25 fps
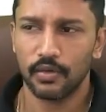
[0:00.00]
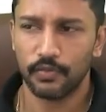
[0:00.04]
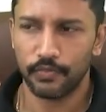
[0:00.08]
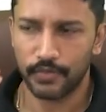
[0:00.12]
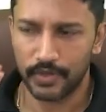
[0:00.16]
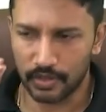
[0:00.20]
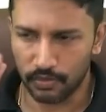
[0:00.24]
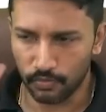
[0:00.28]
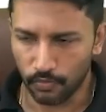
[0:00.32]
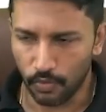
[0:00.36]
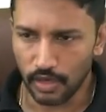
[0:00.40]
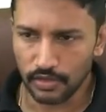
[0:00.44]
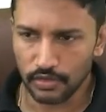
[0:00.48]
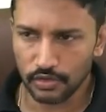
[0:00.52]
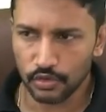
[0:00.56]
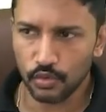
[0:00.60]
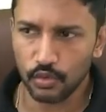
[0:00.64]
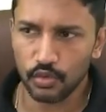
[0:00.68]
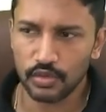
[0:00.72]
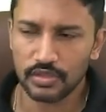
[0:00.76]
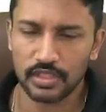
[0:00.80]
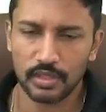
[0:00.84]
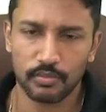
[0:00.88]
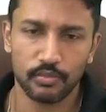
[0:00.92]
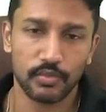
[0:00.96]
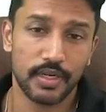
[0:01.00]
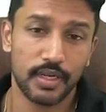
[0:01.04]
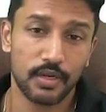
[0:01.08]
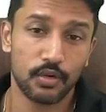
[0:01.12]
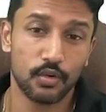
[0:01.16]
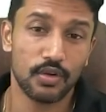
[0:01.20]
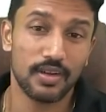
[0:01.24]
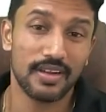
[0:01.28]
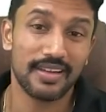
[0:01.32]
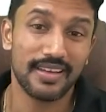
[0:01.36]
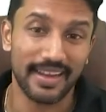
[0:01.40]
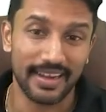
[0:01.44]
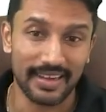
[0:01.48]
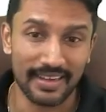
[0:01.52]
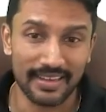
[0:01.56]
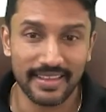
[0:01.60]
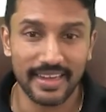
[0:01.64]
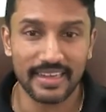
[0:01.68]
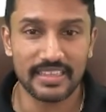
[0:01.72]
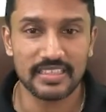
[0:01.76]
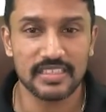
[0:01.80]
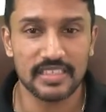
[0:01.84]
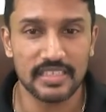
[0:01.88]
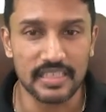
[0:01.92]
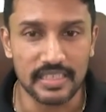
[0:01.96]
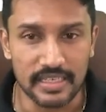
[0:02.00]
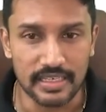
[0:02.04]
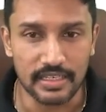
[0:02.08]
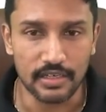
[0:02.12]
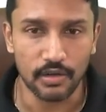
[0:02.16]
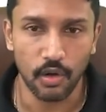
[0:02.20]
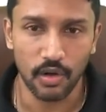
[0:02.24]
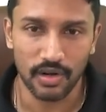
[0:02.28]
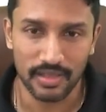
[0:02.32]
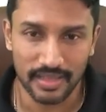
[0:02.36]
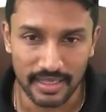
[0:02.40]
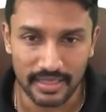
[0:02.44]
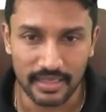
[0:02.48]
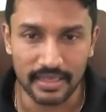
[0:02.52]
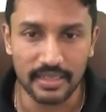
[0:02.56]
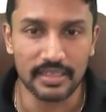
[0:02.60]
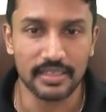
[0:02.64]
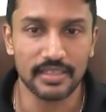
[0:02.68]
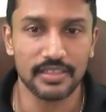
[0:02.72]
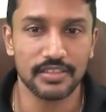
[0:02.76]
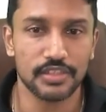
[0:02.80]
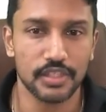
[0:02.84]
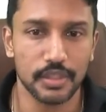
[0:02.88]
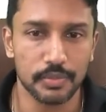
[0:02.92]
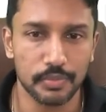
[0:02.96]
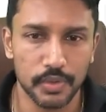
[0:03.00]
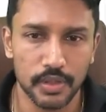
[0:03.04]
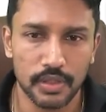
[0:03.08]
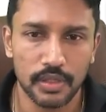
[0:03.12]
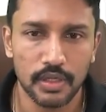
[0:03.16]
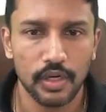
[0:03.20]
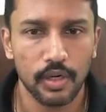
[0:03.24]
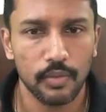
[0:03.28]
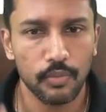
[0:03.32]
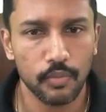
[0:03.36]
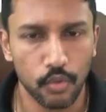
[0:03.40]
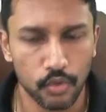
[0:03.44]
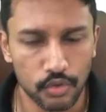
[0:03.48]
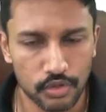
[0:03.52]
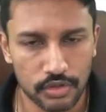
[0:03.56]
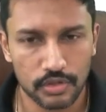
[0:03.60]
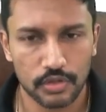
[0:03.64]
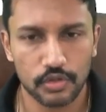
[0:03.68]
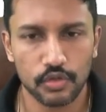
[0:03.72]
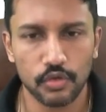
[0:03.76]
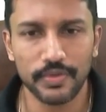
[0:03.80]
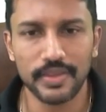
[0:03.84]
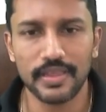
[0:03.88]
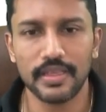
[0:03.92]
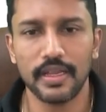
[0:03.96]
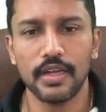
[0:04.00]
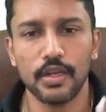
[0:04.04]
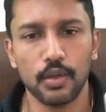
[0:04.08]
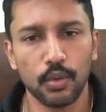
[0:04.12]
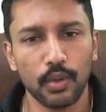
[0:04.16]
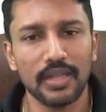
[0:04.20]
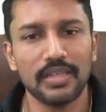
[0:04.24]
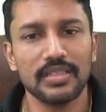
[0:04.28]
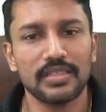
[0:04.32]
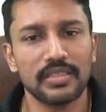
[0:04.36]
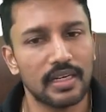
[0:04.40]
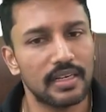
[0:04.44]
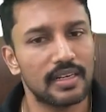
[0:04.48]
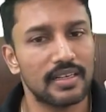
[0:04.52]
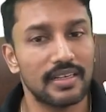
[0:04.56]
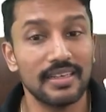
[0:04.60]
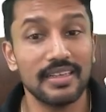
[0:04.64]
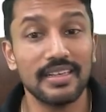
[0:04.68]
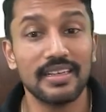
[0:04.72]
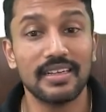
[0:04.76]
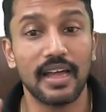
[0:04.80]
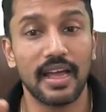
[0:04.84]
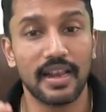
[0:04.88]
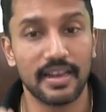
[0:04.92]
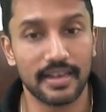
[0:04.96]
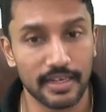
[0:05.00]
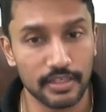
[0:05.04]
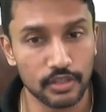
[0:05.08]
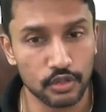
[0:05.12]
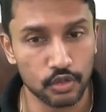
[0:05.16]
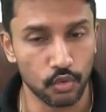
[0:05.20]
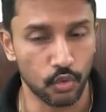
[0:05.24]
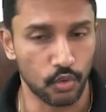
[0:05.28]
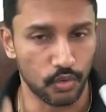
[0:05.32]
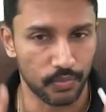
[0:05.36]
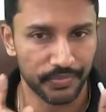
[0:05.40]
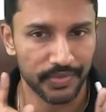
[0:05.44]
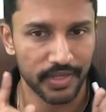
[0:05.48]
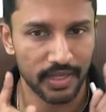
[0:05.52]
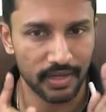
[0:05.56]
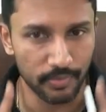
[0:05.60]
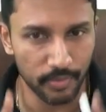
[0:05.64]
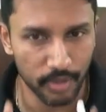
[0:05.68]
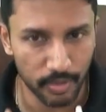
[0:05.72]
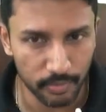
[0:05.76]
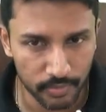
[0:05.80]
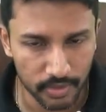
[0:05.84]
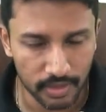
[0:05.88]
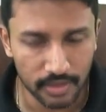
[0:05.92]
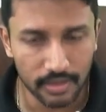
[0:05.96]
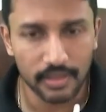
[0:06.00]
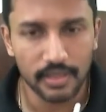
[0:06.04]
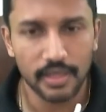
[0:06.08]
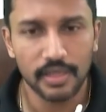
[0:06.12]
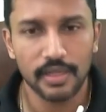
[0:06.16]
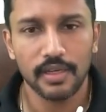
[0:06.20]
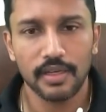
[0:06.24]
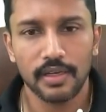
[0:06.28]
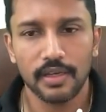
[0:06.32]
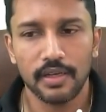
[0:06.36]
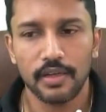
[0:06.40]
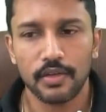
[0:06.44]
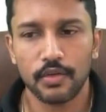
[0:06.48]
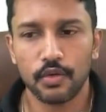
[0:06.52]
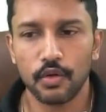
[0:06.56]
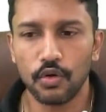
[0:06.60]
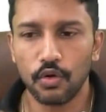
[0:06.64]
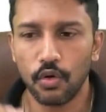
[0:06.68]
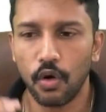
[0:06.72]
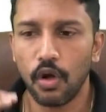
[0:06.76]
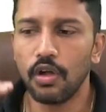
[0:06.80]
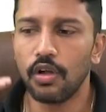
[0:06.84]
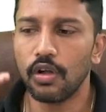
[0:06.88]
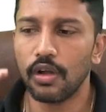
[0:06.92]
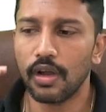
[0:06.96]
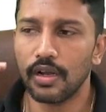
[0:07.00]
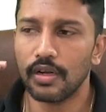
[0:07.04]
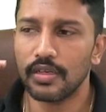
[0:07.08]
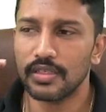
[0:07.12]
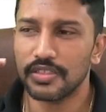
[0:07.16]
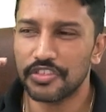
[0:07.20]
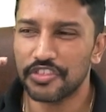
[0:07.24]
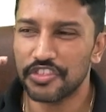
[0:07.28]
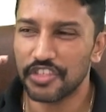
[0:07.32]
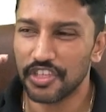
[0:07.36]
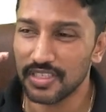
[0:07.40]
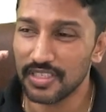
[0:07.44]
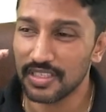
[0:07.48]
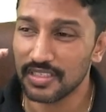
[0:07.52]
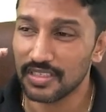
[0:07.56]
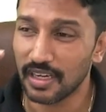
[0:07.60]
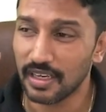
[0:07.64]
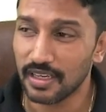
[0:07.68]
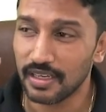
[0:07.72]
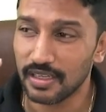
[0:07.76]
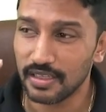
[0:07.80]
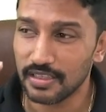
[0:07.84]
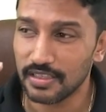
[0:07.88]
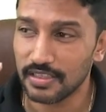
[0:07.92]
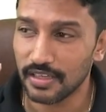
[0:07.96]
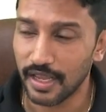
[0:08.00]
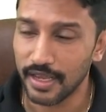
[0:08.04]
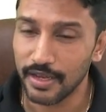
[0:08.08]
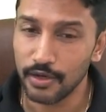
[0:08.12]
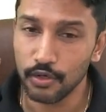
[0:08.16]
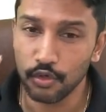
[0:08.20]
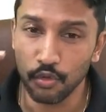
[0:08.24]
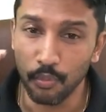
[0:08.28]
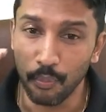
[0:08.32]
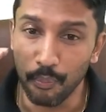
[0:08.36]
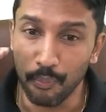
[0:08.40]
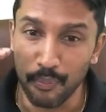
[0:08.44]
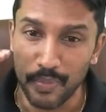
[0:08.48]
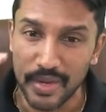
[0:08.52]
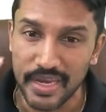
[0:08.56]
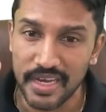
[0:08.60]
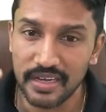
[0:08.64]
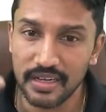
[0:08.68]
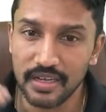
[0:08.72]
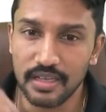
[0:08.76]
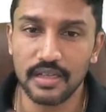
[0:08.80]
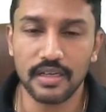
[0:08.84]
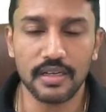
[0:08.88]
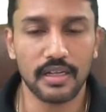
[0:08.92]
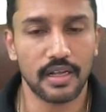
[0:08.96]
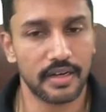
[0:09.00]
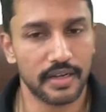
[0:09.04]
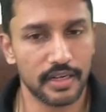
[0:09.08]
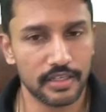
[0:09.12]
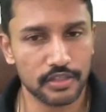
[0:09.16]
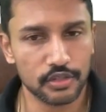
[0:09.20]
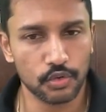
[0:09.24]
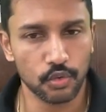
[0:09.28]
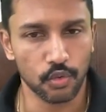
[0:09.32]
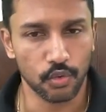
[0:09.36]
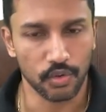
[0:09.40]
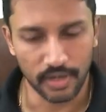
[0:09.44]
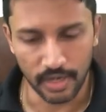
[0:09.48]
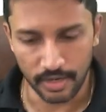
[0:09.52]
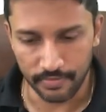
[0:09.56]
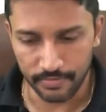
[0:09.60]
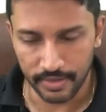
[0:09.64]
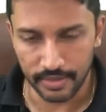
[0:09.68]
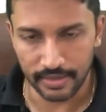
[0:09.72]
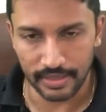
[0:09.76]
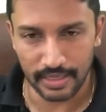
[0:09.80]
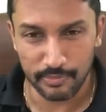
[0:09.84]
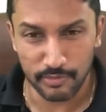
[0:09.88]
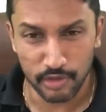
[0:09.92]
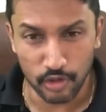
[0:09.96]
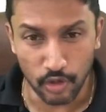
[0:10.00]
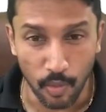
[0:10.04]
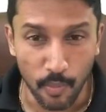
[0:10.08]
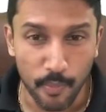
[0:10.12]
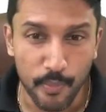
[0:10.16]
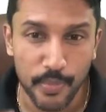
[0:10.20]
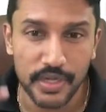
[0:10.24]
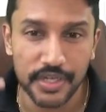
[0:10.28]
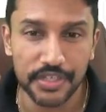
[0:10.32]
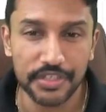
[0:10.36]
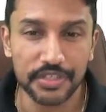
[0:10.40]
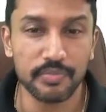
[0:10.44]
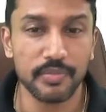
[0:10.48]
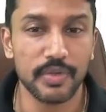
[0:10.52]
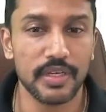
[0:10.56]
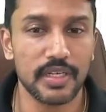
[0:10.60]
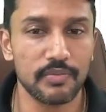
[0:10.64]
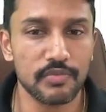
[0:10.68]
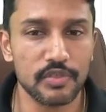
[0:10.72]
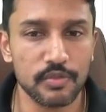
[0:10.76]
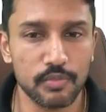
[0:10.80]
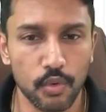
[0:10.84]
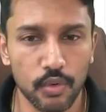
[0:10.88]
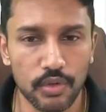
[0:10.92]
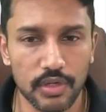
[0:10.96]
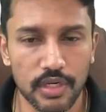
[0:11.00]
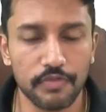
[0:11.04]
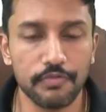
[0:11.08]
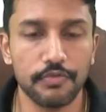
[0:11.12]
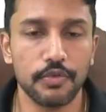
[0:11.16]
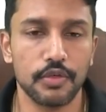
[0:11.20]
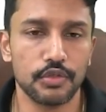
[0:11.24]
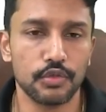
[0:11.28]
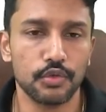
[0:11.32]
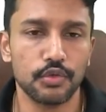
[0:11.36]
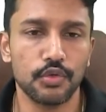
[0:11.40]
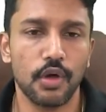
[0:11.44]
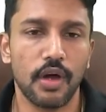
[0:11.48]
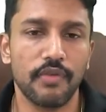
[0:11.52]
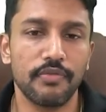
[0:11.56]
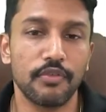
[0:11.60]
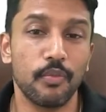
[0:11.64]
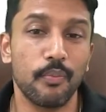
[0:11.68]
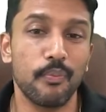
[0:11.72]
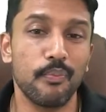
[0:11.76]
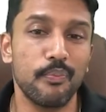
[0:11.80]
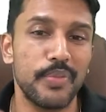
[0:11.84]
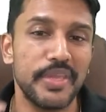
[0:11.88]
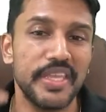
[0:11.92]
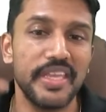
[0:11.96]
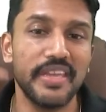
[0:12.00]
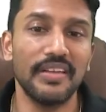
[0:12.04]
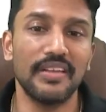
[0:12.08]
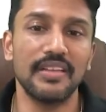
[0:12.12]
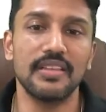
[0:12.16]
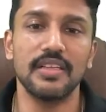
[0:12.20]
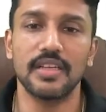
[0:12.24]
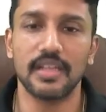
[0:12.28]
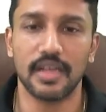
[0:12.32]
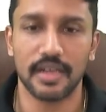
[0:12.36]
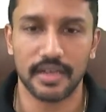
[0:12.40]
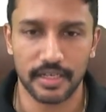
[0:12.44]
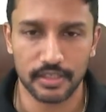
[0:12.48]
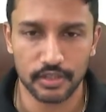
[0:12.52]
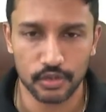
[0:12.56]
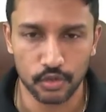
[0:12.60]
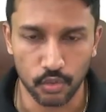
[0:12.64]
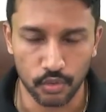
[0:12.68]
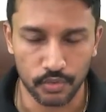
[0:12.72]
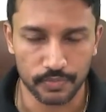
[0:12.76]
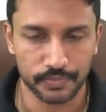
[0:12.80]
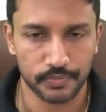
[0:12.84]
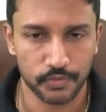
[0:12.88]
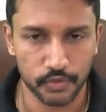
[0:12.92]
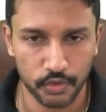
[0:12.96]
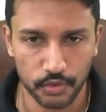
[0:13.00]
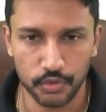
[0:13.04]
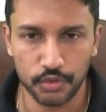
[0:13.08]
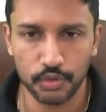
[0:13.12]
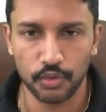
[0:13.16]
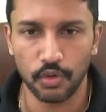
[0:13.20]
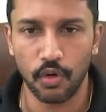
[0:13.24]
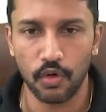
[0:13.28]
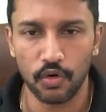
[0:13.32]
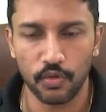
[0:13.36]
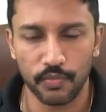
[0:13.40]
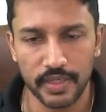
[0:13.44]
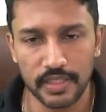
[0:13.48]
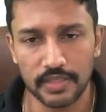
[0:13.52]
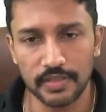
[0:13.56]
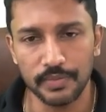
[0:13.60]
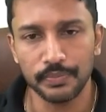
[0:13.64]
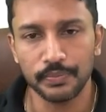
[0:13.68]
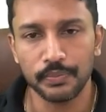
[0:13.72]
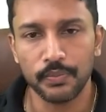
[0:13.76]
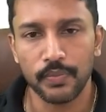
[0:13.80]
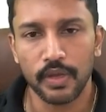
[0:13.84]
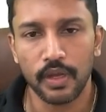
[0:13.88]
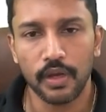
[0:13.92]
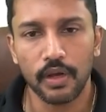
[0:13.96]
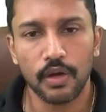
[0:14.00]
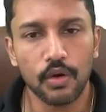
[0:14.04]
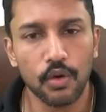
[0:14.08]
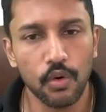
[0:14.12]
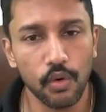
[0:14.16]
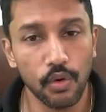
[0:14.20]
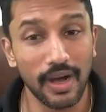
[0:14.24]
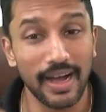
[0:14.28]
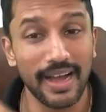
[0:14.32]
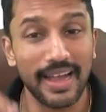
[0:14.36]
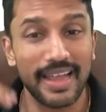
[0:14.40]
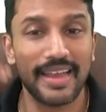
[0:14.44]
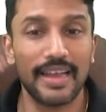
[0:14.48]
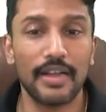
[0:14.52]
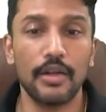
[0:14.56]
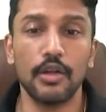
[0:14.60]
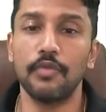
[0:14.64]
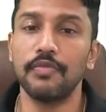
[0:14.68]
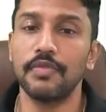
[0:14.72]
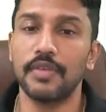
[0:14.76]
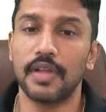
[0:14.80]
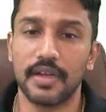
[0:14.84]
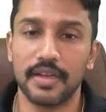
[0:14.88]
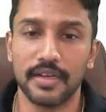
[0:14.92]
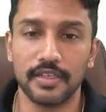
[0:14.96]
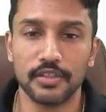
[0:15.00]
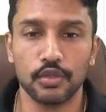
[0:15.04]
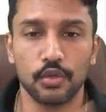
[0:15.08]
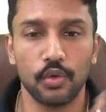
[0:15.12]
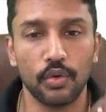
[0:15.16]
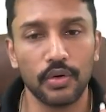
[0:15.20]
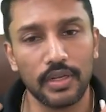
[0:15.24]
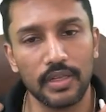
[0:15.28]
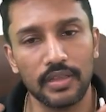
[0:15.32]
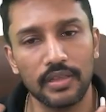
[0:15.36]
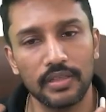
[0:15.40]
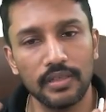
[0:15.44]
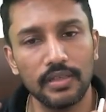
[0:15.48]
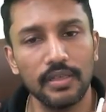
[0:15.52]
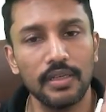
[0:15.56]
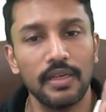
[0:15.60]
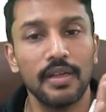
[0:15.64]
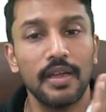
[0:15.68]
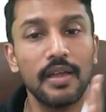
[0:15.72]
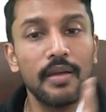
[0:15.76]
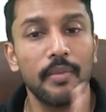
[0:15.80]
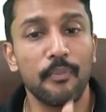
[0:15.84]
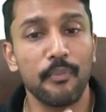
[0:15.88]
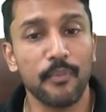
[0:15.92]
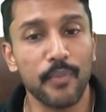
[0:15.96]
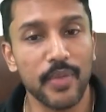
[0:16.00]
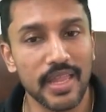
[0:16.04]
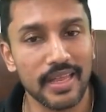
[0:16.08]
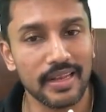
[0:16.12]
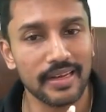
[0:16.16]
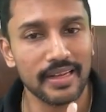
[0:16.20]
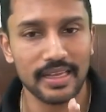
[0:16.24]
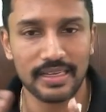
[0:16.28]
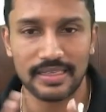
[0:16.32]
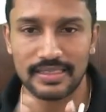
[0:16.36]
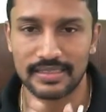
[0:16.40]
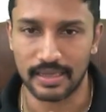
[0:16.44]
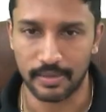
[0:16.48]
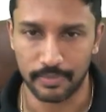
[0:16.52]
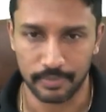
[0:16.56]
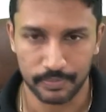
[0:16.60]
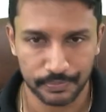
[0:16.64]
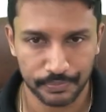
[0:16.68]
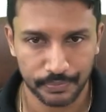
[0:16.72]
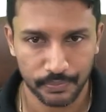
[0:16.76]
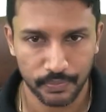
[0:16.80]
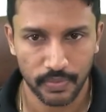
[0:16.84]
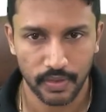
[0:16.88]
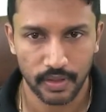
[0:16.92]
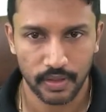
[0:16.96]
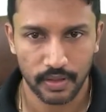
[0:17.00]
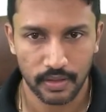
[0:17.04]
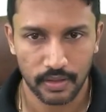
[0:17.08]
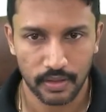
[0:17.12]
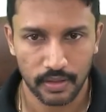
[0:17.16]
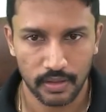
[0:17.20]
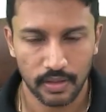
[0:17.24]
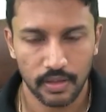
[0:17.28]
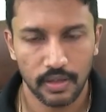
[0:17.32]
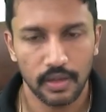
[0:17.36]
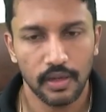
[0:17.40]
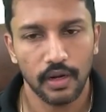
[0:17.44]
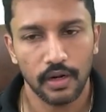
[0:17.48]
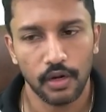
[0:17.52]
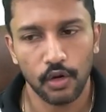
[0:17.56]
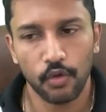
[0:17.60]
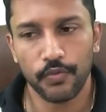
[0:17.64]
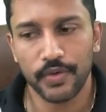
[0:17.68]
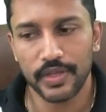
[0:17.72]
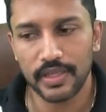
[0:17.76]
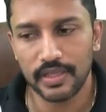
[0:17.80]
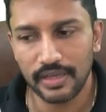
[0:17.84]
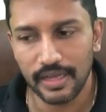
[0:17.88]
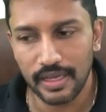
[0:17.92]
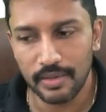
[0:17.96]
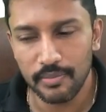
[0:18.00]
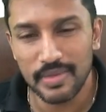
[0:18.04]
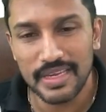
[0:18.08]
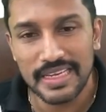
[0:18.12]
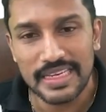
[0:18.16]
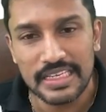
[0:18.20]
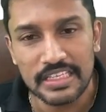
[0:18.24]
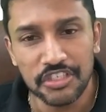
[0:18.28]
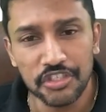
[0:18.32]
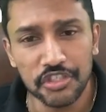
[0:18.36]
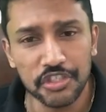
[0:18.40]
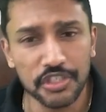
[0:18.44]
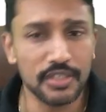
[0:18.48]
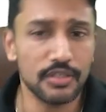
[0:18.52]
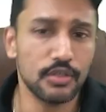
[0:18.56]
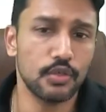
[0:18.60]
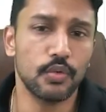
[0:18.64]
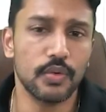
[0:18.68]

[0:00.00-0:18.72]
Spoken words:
with what score somebody could get that seat or that internship post. So with that, you can set the target score. Remember, you're not just trying to meet the target score. Every time the competition becomes more tougher, so you have to beat the target score. You should always go ahead of target score in the main exam. Now, whether I'm inching